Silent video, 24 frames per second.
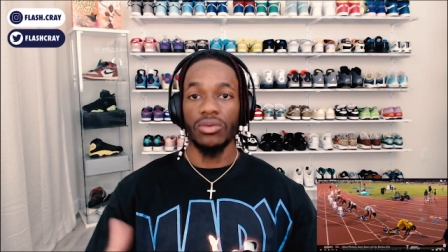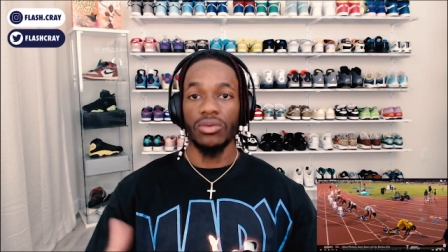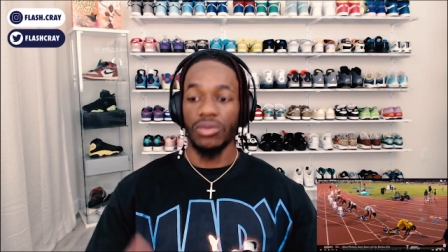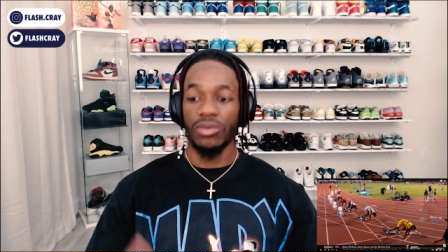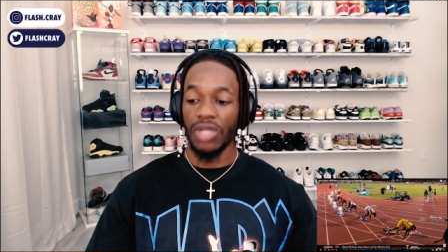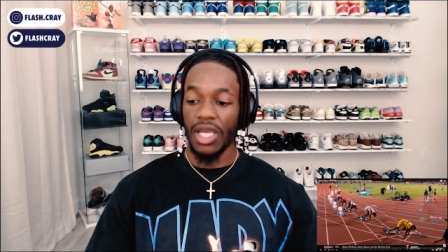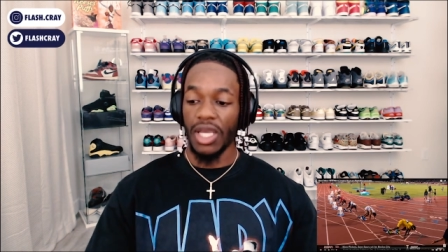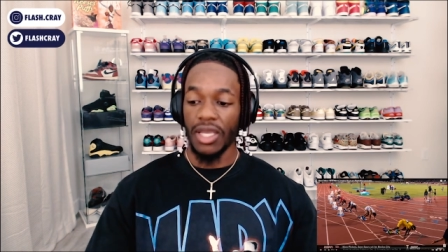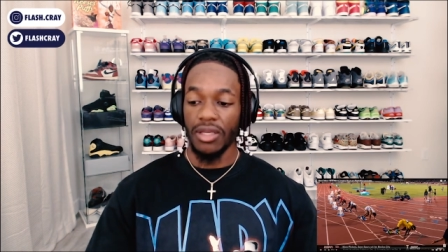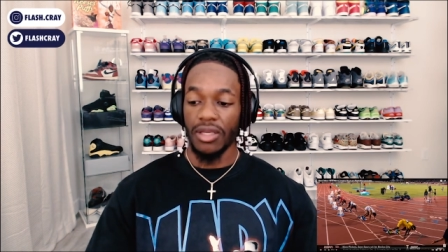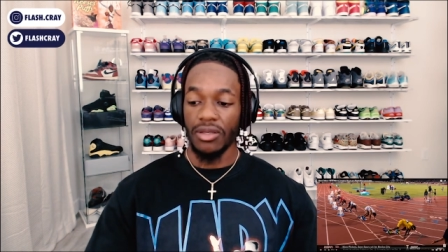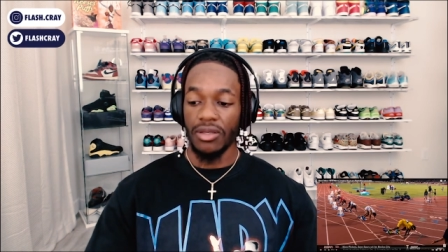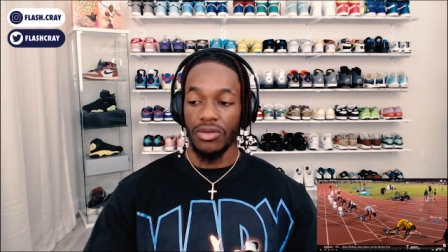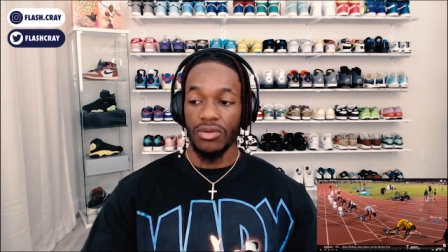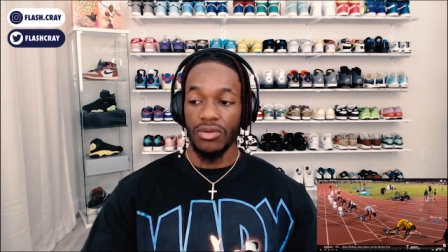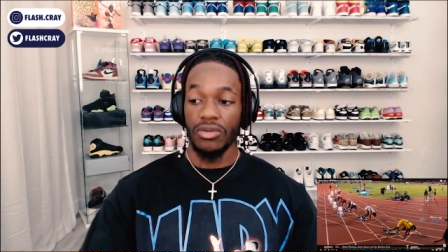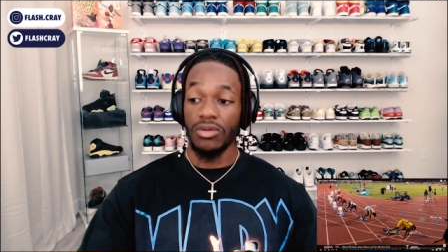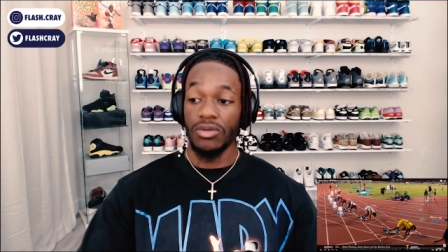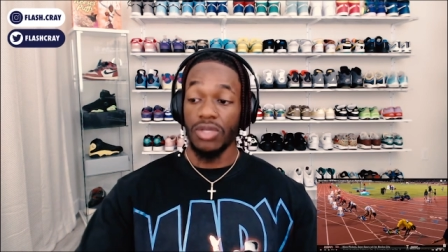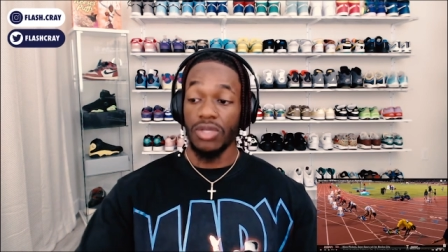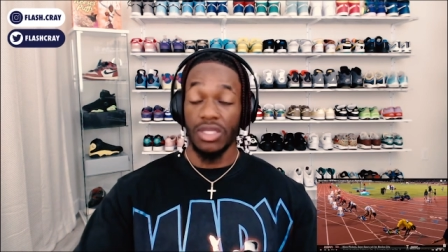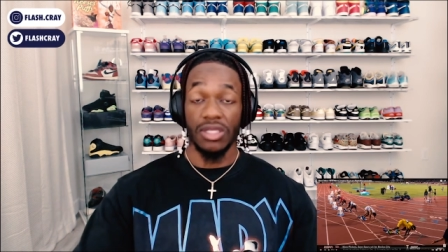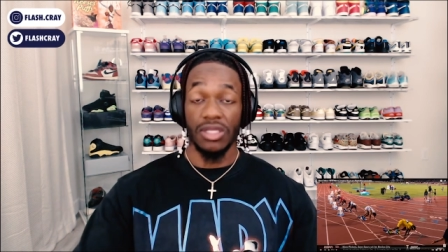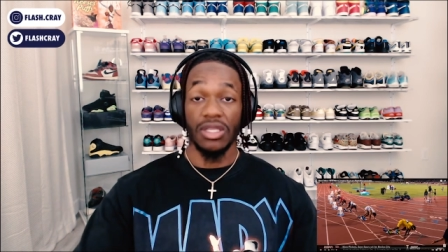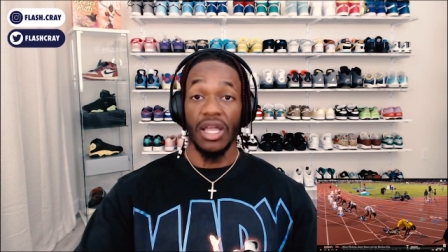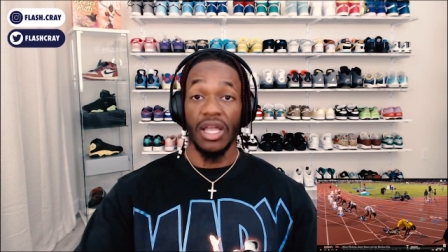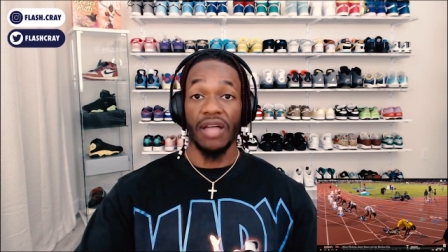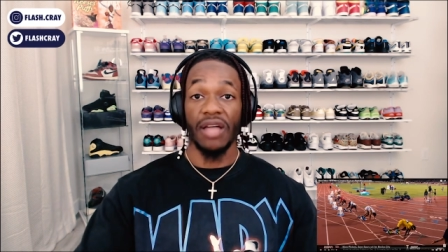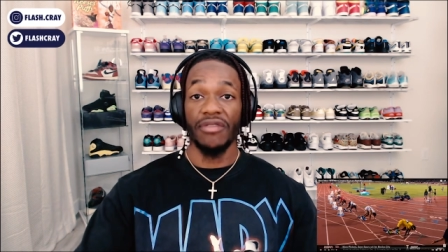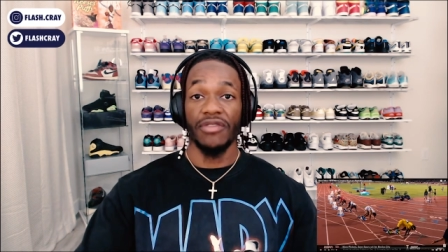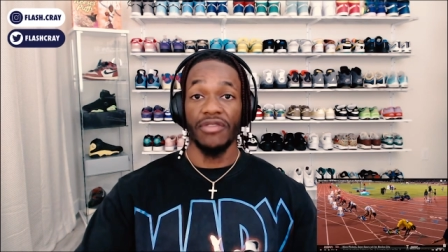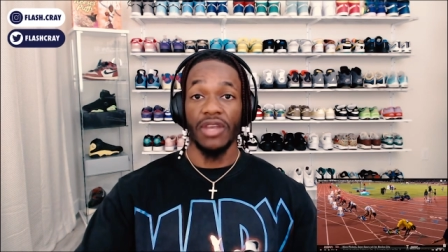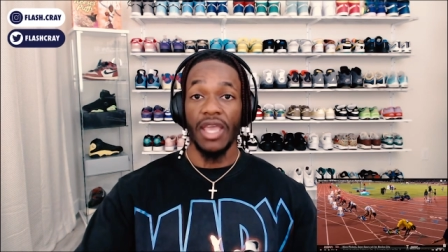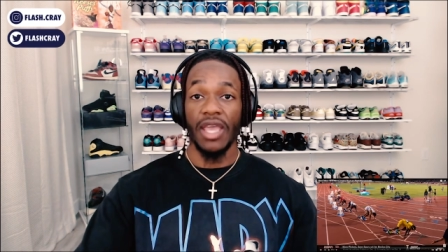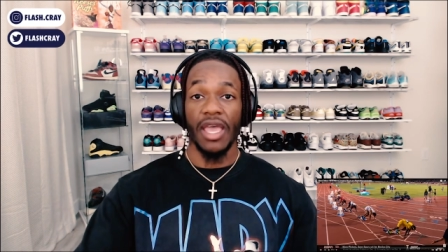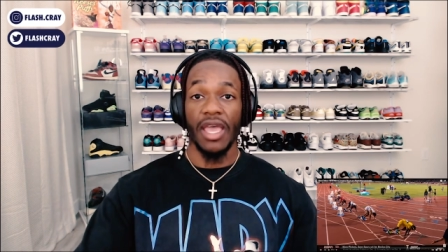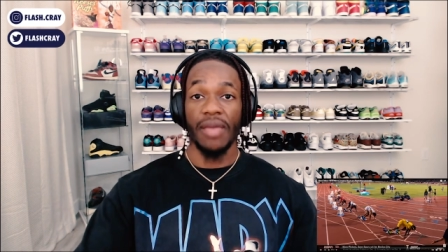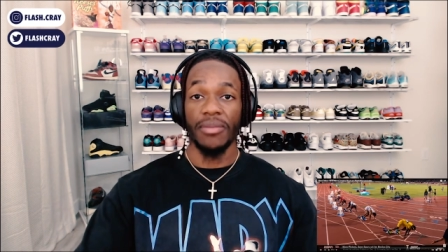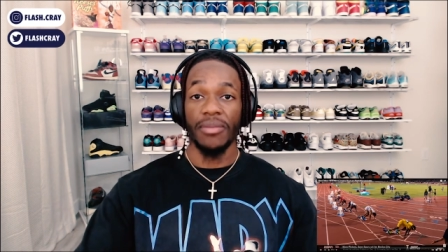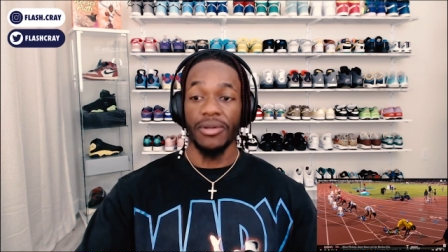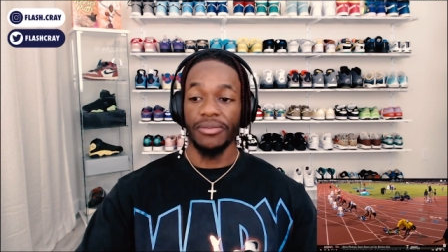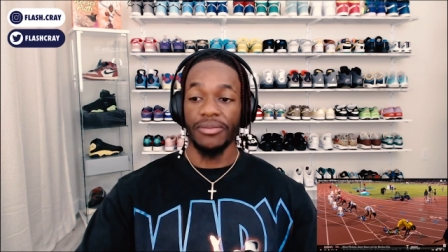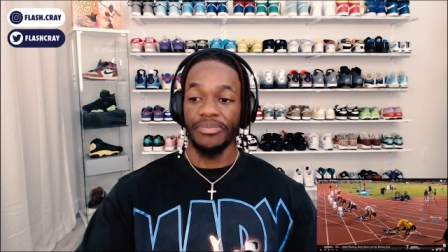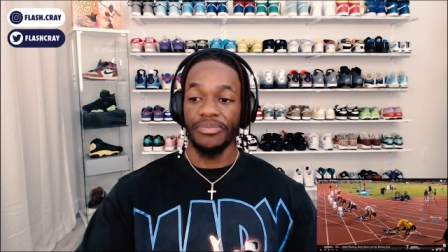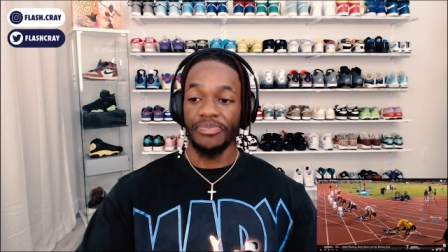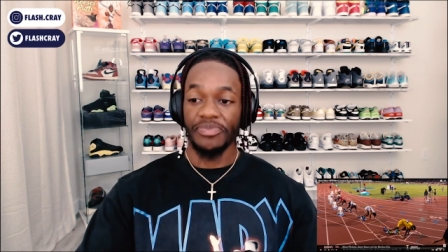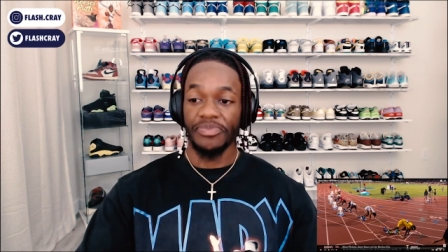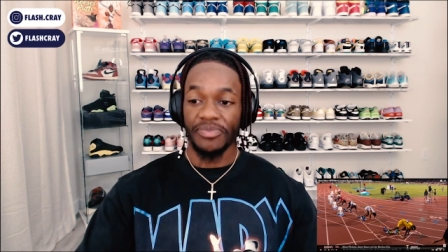Like, this not finna happen.